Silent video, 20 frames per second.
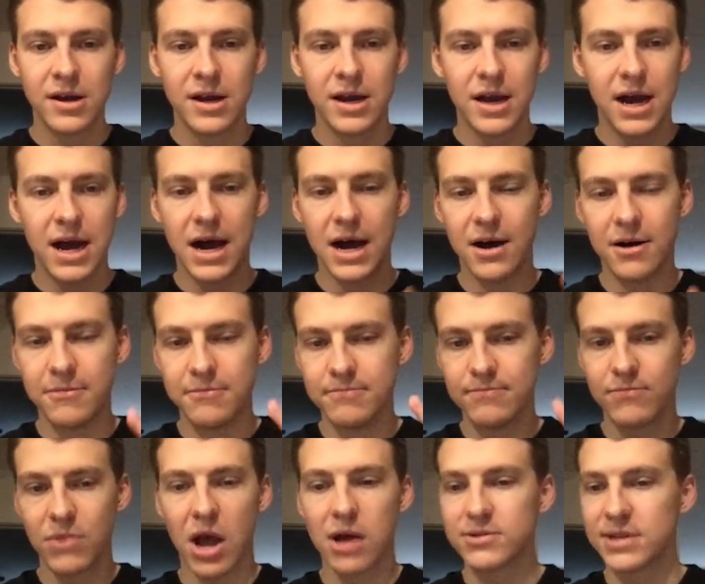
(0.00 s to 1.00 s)

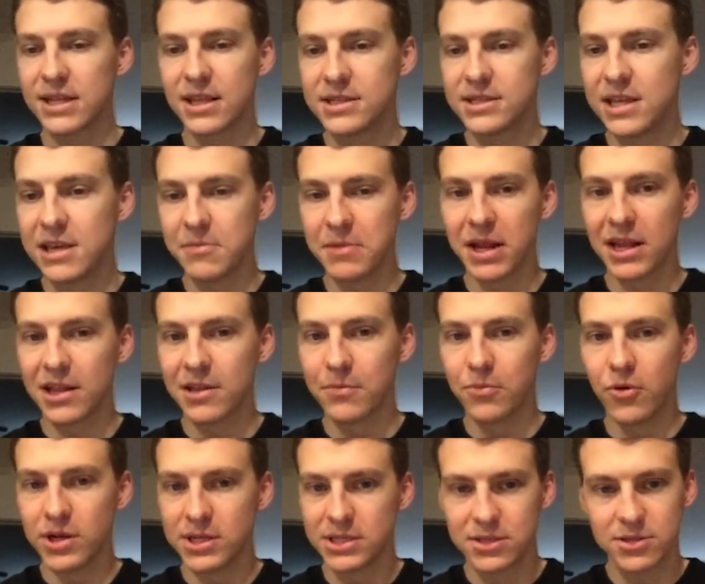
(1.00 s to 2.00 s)
I'll take the team getting the
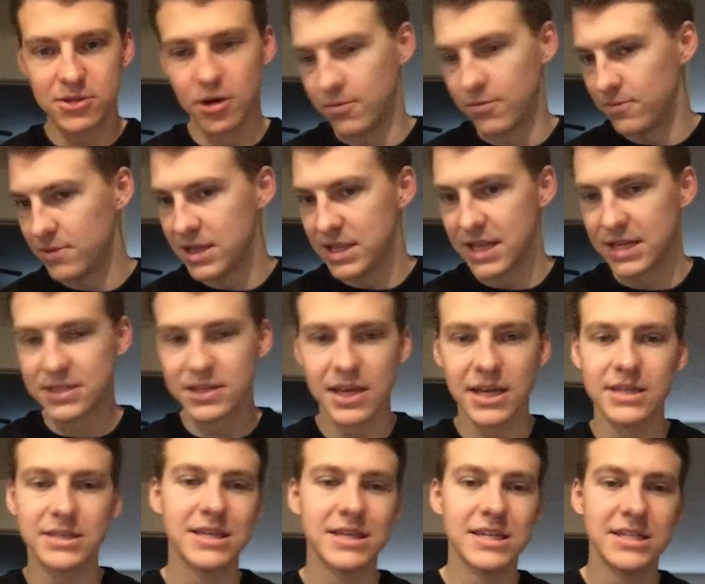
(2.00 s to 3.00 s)
points. So in this
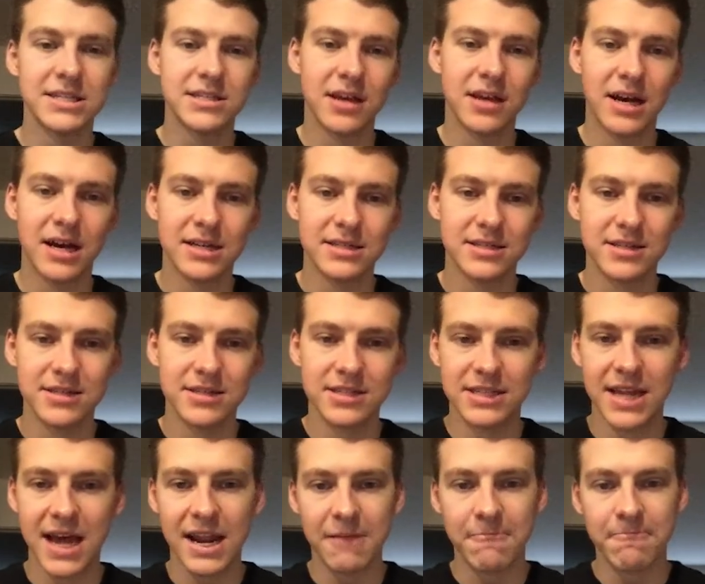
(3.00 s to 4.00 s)
case, it's
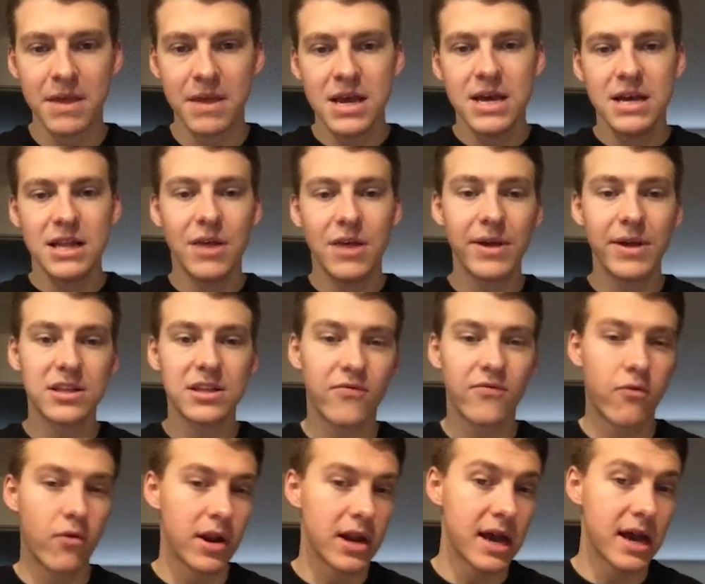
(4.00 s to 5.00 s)
Cincinnati. Then we get to the
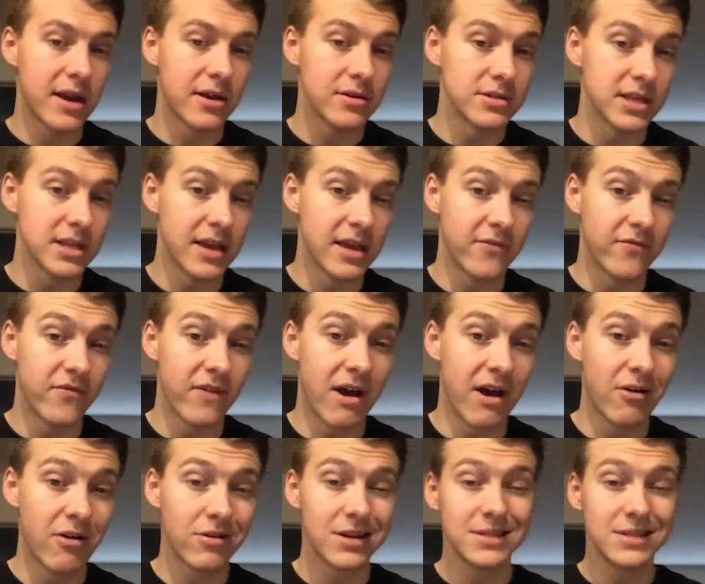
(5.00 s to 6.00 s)
49ers and
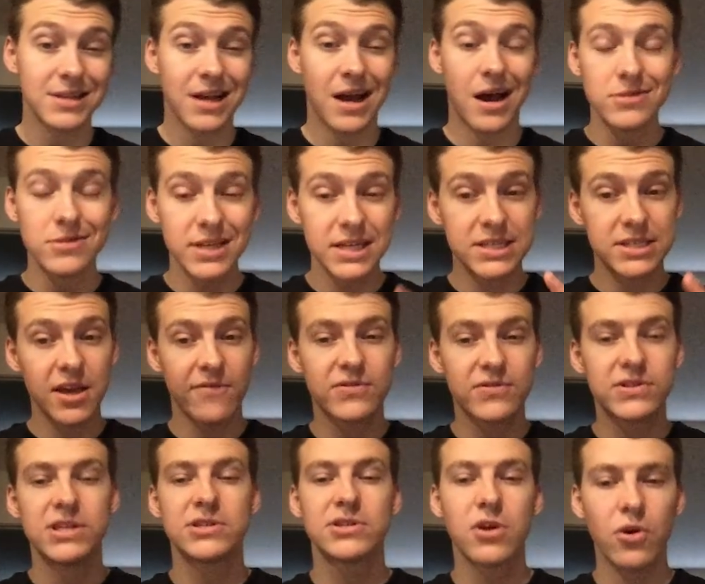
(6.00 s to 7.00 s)
Falcons. I'll take San
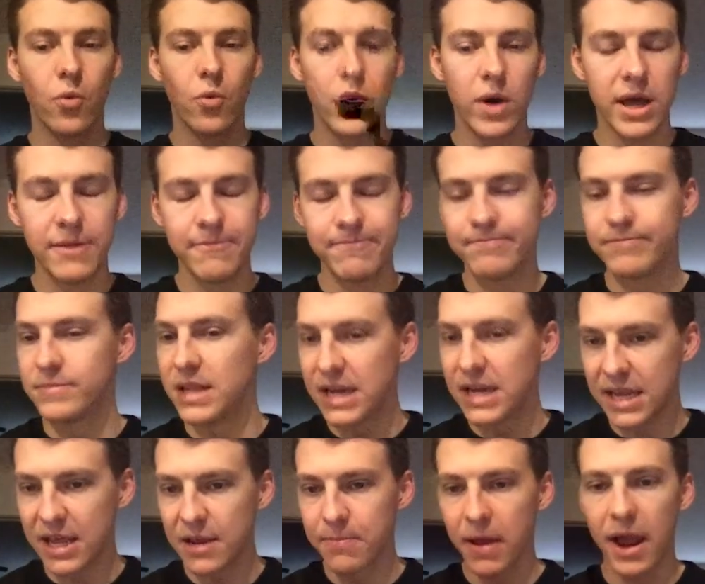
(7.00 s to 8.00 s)
Francisco to win. Need to
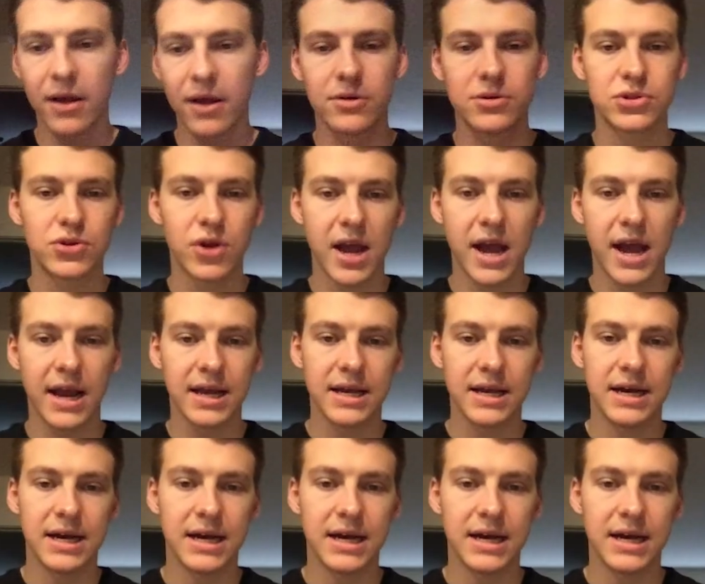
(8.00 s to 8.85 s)
get back on track.